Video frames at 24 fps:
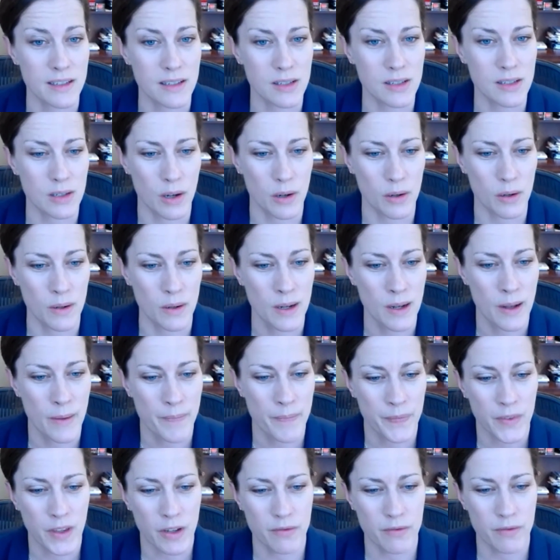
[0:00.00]
So
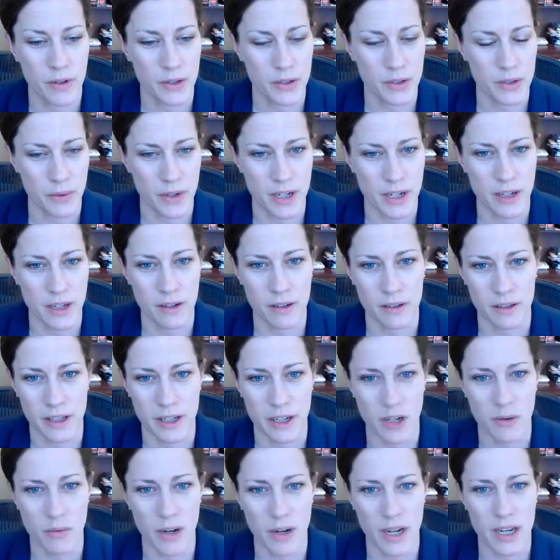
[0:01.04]
folks were eagerly
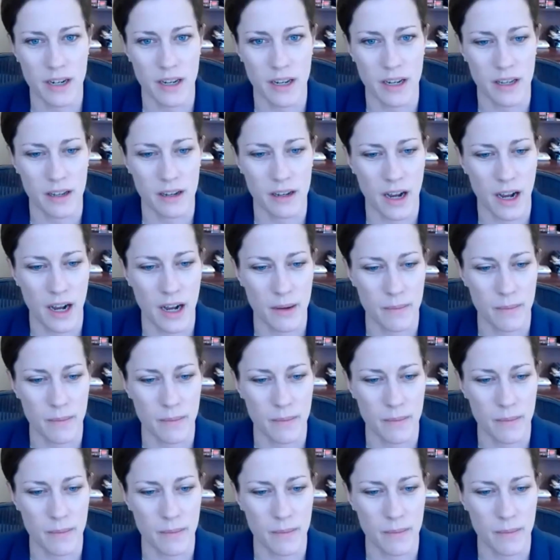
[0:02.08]
awaiting